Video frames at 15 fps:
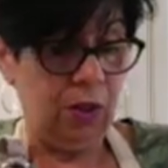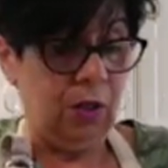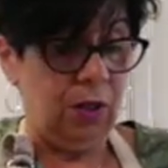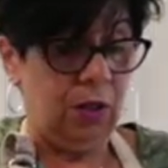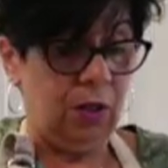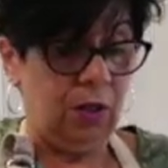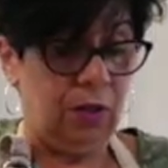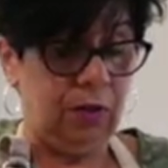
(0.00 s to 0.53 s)

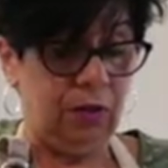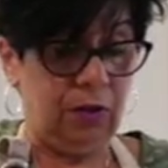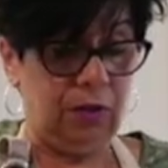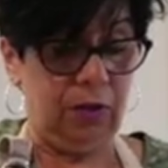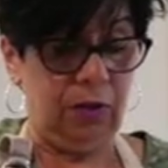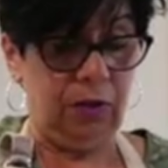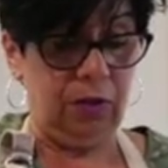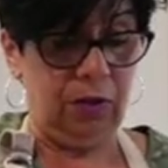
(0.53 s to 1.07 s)

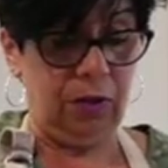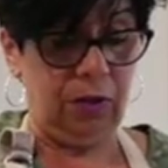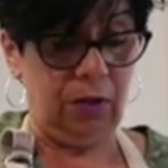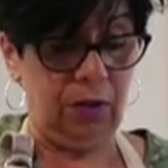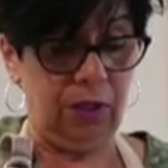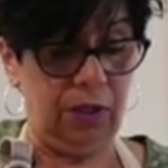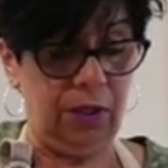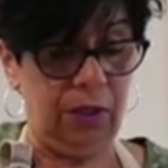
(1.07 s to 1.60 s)
That's all
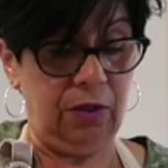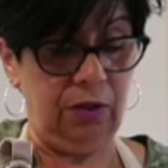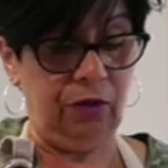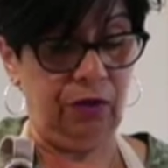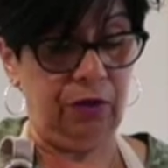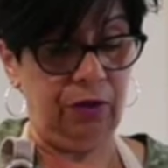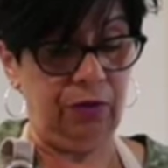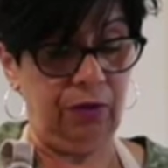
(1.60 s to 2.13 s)
I need is
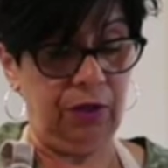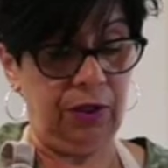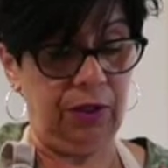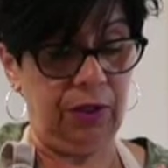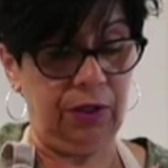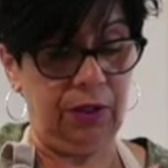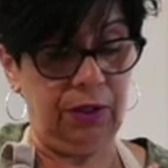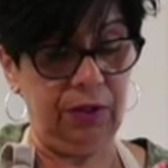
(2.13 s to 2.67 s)
for it to really
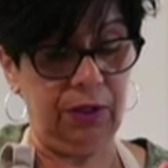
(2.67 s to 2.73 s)
taste.